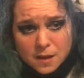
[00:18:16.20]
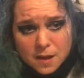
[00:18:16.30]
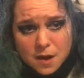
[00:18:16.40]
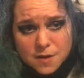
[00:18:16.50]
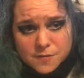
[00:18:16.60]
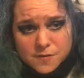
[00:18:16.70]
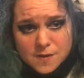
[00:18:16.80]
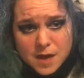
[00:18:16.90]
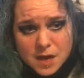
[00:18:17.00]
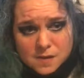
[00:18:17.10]
After
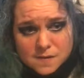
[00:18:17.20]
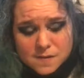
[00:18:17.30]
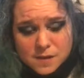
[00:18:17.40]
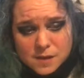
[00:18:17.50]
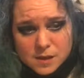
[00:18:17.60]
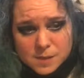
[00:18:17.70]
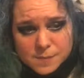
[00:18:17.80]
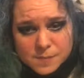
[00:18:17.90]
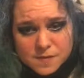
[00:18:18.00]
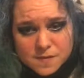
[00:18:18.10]
that,
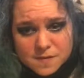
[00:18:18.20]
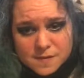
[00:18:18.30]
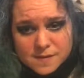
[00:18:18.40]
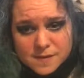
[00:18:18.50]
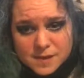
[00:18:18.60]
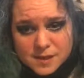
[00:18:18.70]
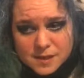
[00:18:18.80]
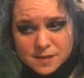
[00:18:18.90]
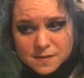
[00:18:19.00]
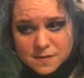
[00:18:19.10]
the
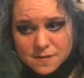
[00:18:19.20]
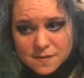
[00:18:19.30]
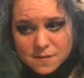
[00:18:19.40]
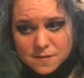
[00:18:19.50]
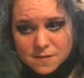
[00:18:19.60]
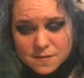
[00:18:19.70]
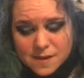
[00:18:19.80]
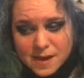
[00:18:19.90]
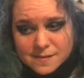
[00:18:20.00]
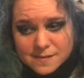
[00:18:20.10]
city
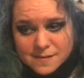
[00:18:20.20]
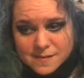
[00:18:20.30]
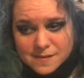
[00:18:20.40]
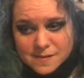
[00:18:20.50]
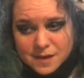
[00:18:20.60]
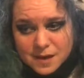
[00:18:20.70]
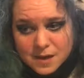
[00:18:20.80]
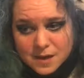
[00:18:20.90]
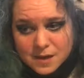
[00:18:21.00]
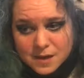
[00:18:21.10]
sends
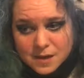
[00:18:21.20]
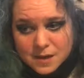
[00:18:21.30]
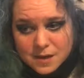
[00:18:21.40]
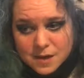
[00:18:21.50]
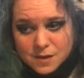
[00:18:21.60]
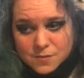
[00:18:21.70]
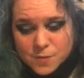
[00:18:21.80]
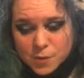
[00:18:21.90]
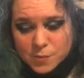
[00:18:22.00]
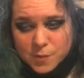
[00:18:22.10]
a kind of
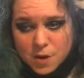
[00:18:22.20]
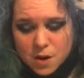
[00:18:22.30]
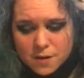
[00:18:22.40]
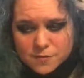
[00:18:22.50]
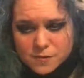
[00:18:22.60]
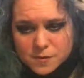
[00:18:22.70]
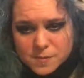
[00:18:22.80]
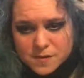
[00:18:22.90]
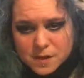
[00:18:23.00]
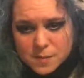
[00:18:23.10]
robot after them,
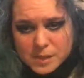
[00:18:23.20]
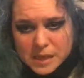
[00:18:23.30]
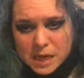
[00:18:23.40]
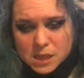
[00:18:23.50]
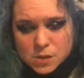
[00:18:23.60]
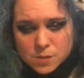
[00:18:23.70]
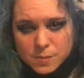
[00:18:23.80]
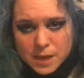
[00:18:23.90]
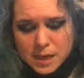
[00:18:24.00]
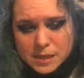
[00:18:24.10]
this kind of mechanical
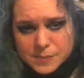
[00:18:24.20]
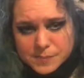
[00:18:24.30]
man,